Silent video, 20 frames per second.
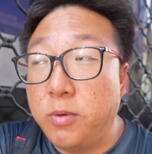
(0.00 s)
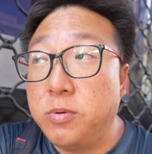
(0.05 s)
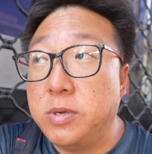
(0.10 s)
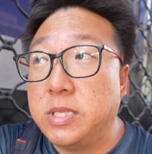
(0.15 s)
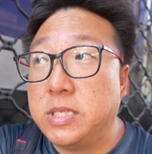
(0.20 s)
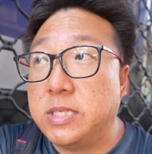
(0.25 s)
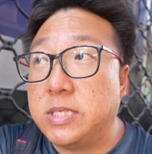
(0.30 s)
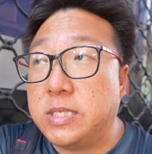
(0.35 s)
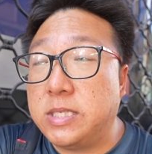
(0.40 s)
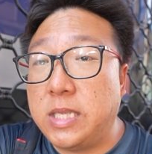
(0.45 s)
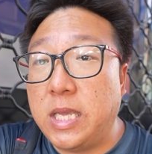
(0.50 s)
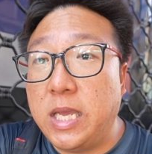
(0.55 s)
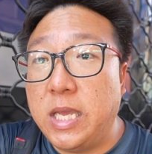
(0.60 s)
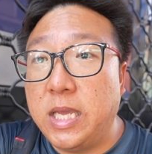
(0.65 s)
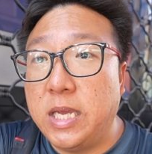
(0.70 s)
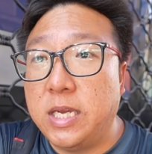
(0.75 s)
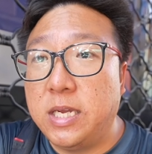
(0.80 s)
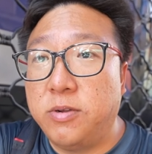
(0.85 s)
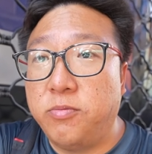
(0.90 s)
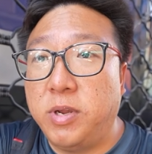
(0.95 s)
would
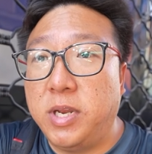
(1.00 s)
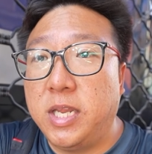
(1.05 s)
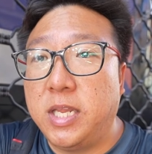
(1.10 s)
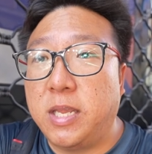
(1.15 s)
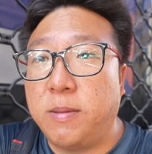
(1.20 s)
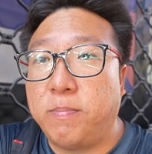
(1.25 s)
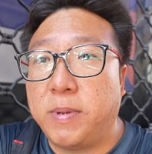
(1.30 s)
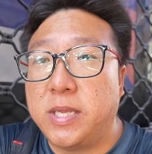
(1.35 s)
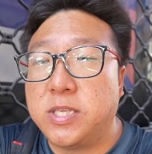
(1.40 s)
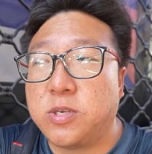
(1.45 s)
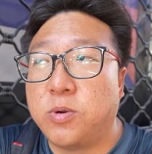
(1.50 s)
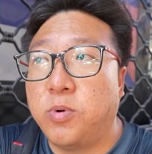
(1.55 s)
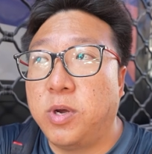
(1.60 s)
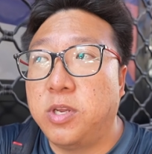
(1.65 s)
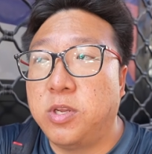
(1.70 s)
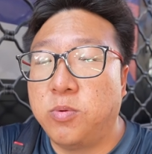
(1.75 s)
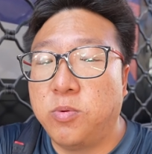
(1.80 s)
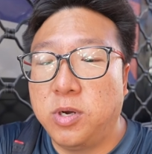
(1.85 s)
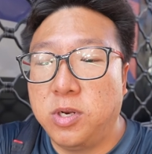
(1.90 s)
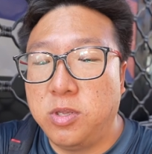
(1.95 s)
say it really depends on
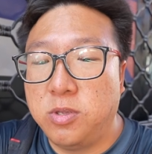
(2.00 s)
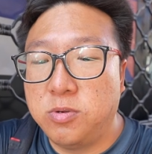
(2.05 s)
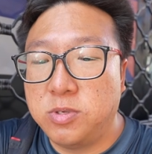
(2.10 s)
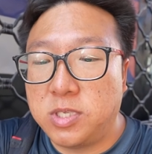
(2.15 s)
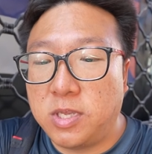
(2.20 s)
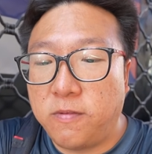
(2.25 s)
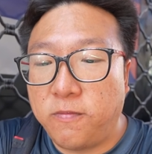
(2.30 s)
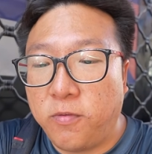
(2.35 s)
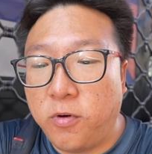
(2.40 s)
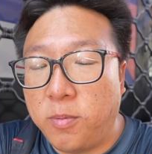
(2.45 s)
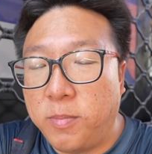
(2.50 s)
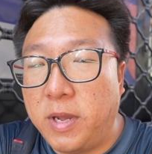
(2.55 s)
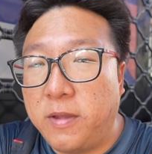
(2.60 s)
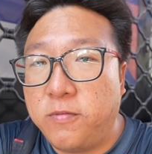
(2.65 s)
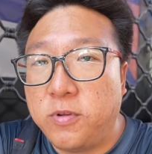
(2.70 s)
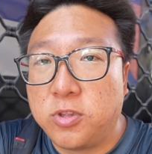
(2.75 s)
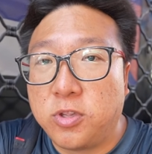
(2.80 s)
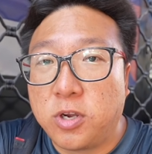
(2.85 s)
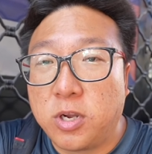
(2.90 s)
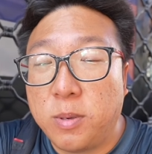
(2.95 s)
what you want to use it for, but
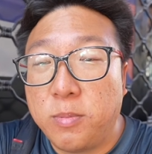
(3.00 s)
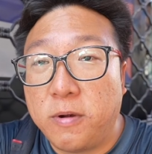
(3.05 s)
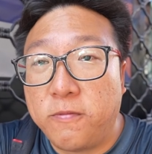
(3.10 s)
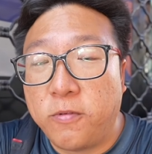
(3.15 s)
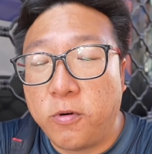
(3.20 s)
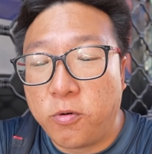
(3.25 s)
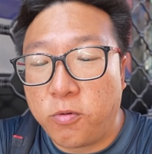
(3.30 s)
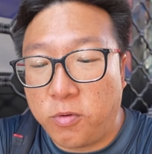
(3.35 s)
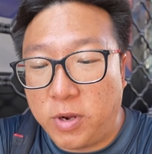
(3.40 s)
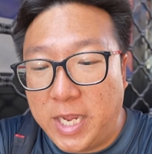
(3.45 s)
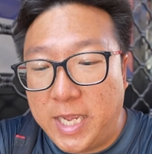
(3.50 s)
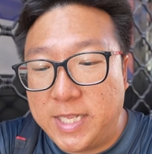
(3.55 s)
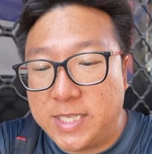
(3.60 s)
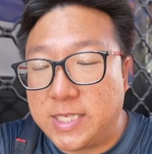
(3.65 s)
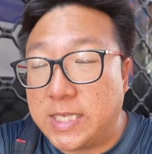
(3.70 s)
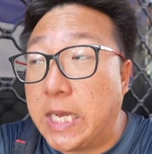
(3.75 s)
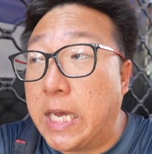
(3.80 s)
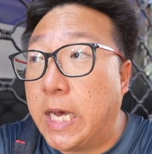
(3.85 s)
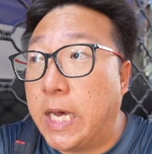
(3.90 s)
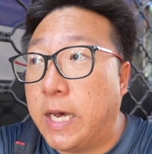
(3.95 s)
if you're talking about for
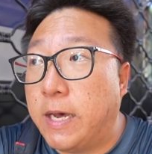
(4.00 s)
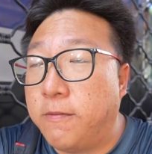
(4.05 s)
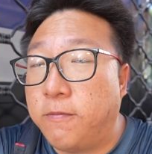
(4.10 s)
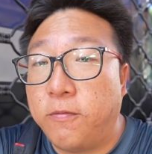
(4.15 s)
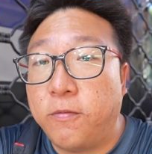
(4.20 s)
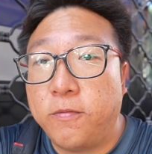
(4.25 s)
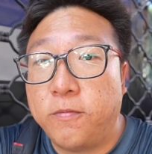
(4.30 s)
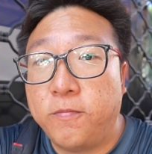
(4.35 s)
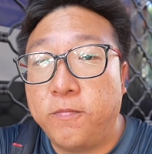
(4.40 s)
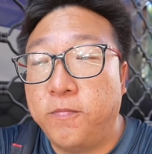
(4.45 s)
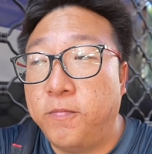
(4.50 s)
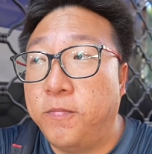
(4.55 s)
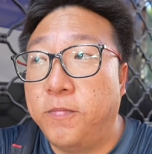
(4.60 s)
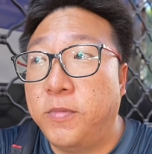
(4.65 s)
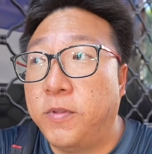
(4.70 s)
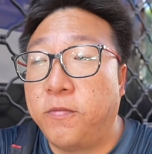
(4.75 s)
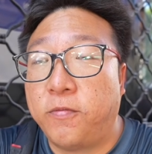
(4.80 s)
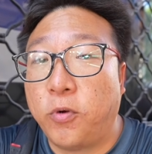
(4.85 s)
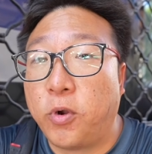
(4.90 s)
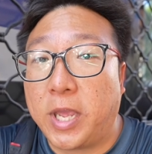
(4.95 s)
raids,
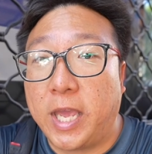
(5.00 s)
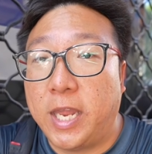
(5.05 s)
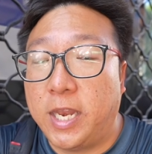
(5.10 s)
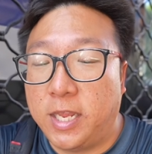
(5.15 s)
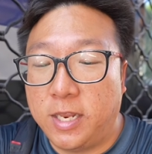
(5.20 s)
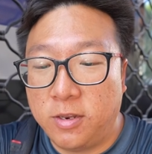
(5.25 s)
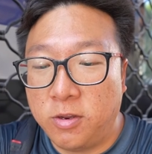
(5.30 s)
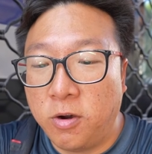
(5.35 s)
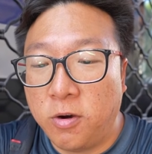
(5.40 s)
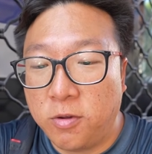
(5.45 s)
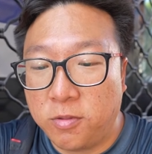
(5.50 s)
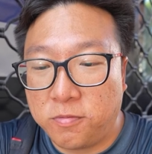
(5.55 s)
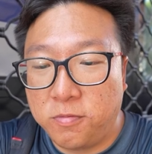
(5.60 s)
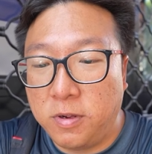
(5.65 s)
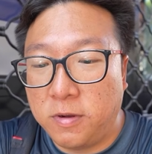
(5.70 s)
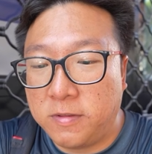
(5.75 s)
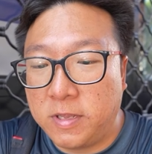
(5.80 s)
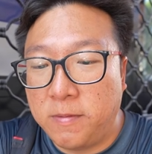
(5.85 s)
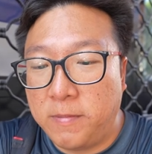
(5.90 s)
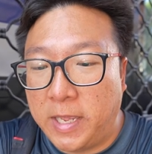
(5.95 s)
forget it. All 3
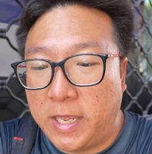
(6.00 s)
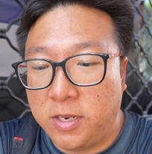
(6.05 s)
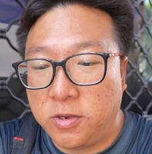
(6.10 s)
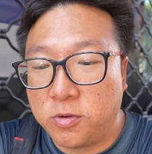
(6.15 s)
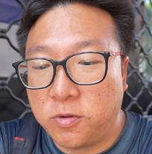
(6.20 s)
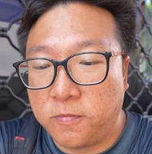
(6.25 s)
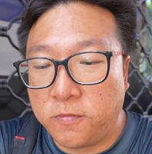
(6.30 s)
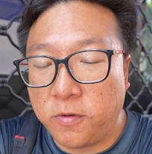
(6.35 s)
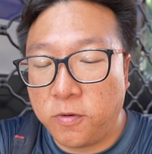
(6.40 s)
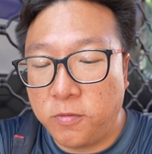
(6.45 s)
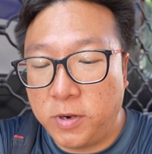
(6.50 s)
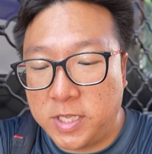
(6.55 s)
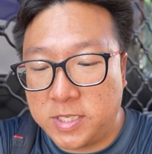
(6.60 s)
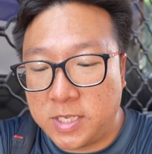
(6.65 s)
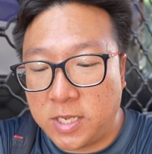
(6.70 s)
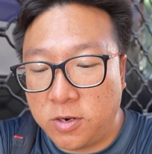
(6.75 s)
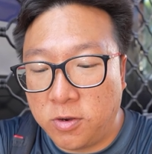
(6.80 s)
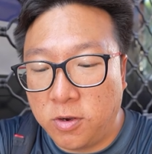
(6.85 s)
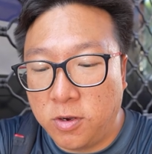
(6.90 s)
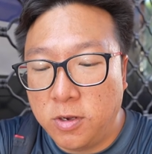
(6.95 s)
of them ain't good for raids
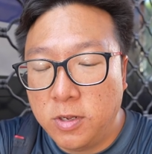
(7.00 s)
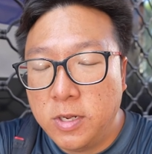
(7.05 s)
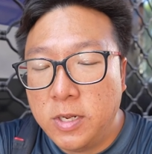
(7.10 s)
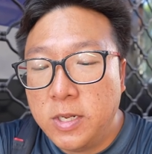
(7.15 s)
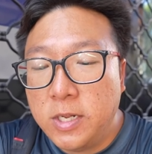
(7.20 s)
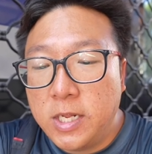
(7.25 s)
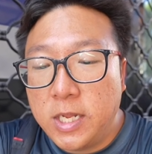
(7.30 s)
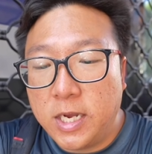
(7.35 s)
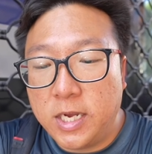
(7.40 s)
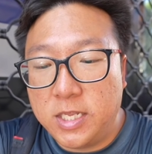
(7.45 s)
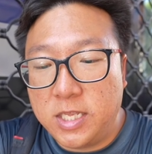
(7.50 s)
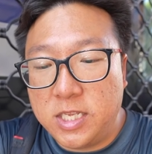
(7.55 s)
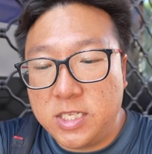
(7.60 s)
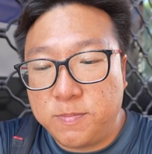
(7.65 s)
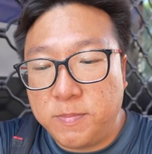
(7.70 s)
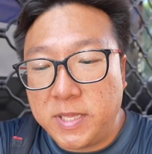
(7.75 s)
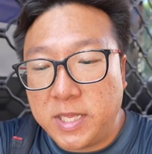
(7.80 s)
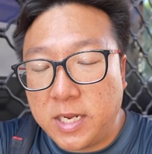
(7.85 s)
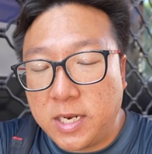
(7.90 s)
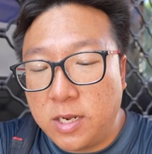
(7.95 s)
at all. This
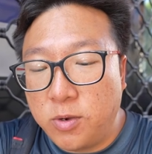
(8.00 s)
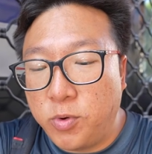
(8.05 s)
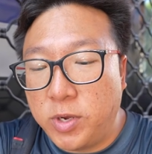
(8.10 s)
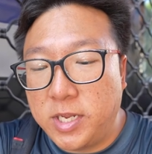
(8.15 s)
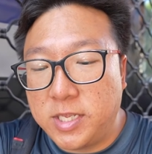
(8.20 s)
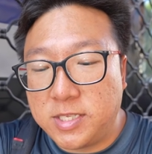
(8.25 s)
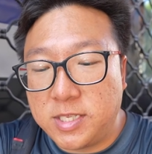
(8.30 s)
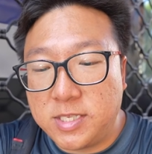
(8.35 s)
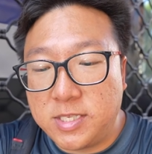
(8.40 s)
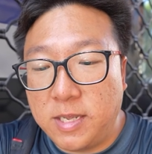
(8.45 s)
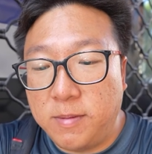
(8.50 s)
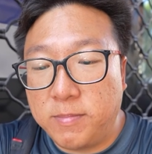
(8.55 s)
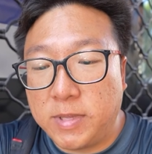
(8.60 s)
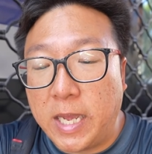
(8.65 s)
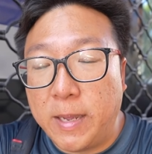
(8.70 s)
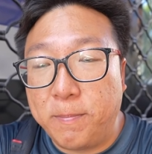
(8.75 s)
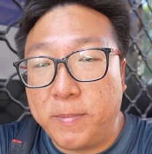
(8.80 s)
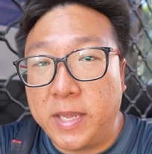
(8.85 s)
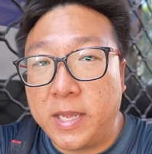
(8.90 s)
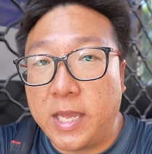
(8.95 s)
particular one has the same
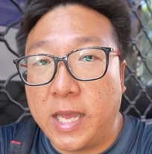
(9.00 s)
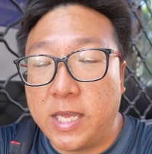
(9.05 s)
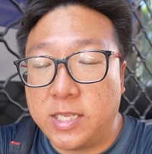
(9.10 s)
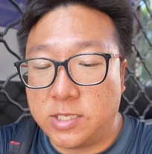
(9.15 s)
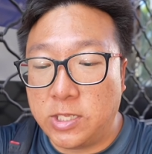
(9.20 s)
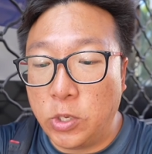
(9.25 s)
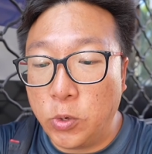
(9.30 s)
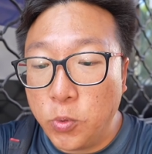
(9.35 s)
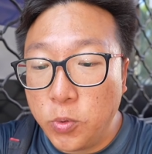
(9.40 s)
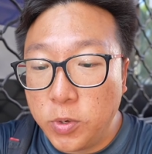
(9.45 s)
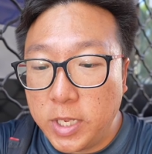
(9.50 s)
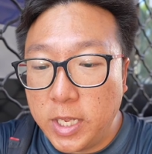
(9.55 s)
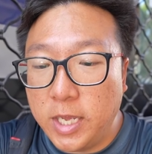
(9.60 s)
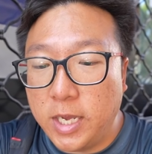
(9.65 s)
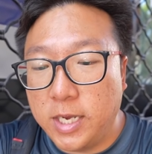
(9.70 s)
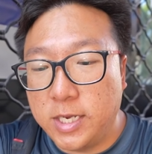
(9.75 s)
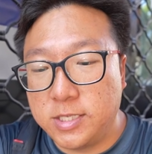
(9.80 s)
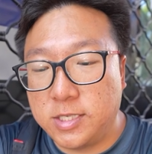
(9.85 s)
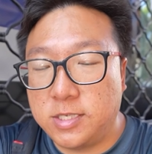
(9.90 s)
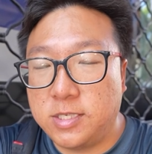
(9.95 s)
typing as
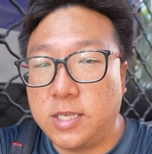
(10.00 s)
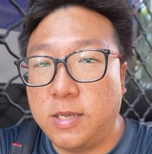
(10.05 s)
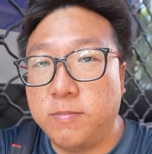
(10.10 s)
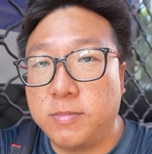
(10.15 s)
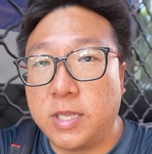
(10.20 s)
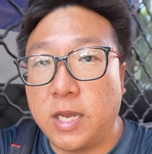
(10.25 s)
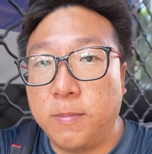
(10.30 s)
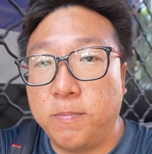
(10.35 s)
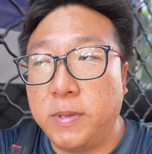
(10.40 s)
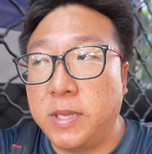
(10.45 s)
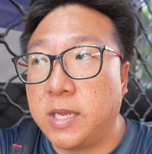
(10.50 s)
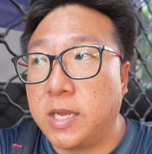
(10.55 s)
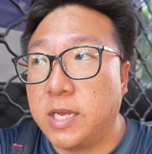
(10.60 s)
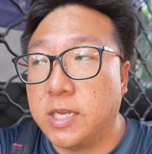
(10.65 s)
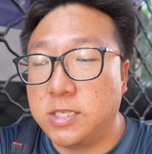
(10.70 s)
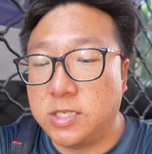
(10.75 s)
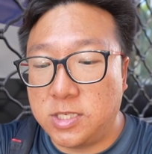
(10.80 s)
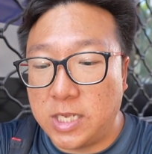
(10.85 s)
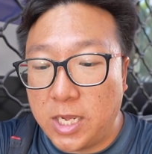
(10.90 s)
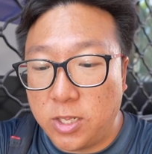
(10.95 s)
Lugia, has the same typing
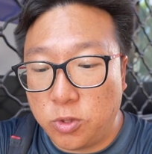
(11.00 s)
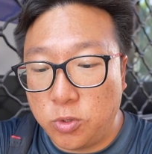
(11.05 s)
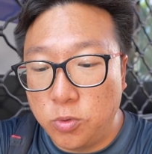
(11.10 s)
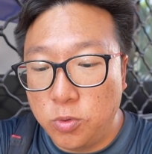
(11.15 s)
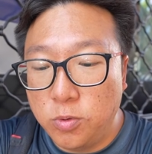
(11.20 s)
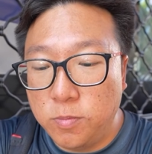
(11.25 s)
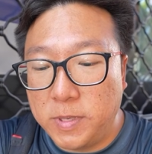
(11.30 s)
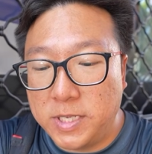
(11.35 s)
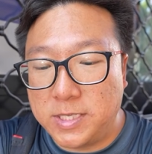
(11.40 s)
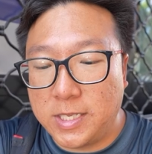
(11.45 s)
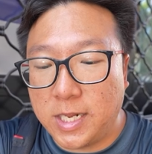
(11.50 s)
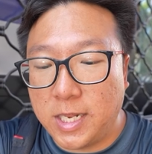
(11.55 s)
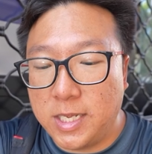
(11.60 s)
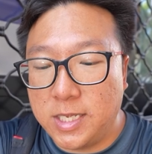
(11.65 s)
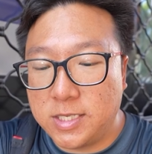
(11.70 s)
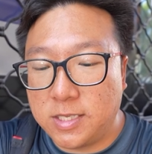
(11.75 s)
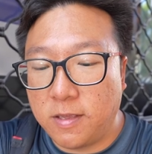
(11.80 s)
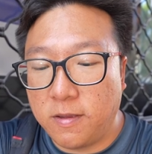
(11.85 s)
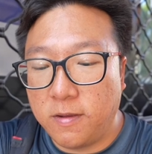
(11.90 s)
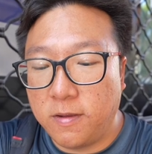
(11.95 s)
as Xatu. Basically
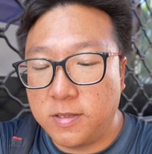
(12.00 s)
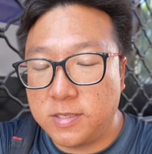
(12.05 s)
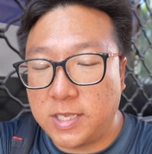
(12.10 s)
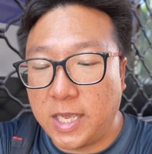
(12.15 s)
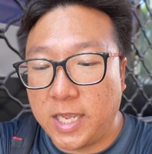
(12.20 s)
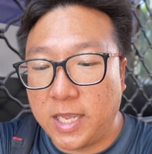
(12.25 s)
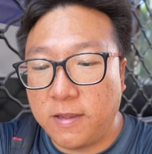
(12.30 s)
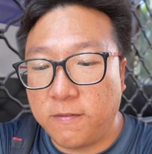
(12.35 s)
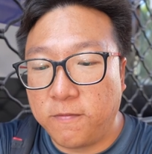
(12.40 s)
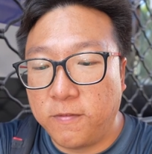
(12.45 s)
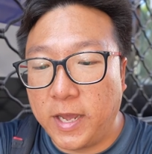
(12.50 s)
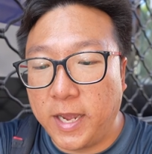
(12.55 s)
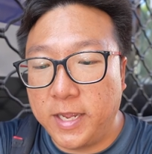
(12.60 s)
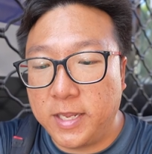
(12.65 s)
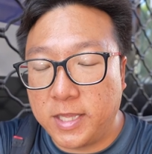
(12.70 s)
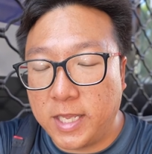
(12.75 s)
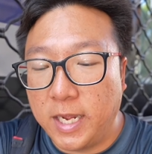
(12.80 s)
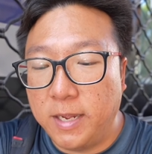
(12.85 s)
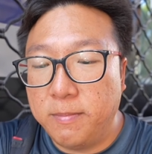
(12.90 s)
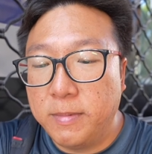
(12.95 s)
it's a psychic
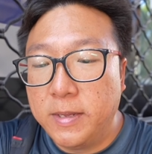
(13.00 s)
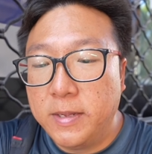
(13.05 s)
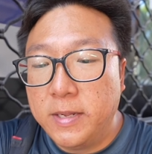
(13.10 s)
flying type,